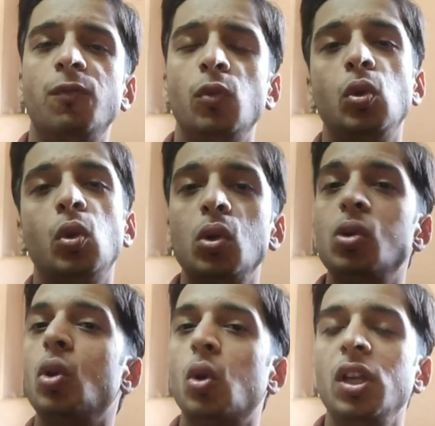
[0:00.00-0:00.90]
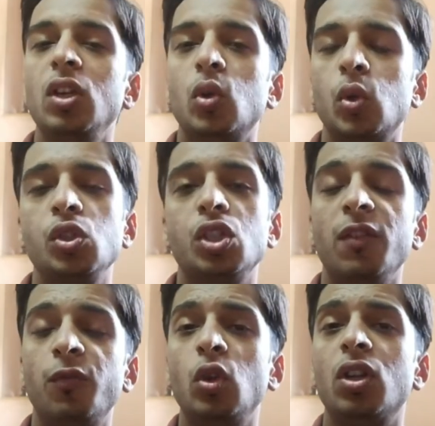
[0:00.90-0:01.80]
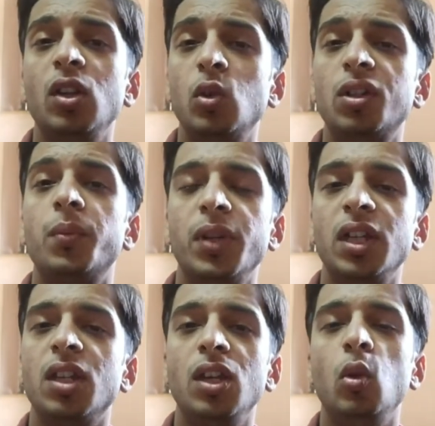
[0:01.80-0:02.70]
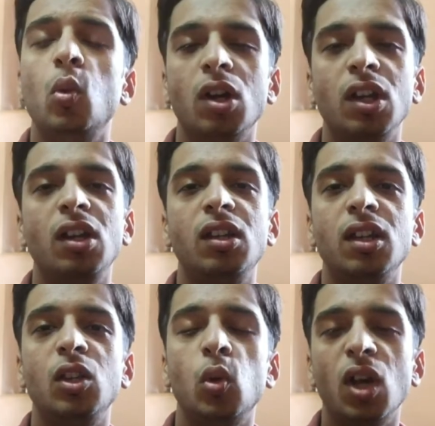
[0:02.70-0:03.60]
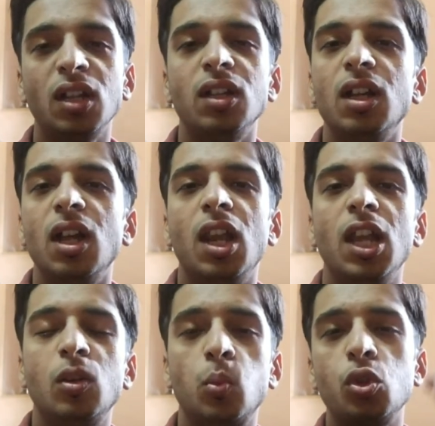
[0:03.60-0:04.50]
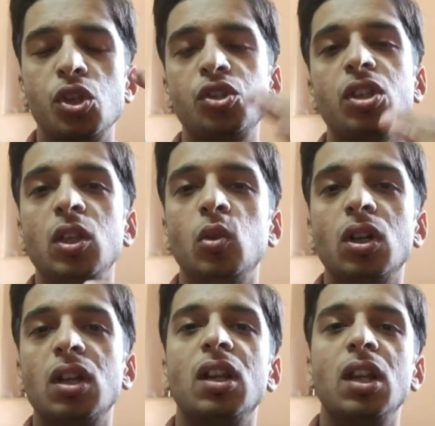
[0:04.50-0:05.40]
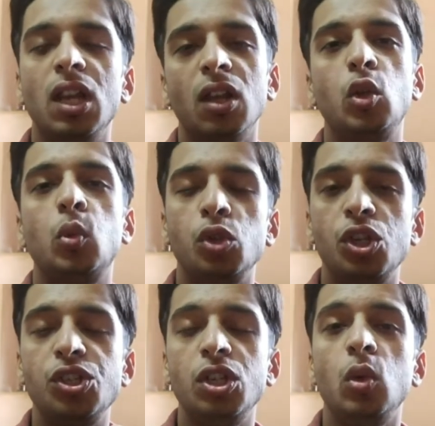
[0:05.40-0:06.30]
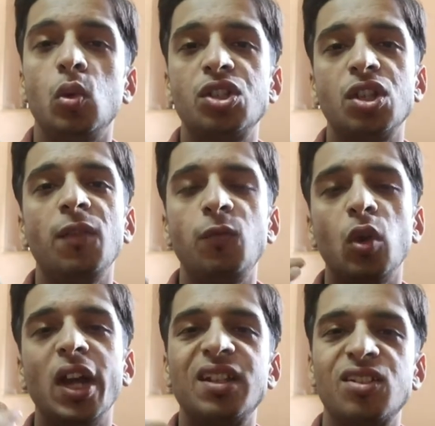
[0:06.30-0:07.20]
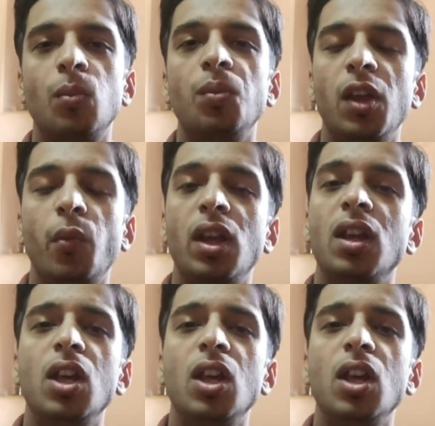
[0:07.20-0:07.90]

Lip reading: If you don't grow in your own journey, if you try to compare, then you are literally, you are like positioning yourself to at some level.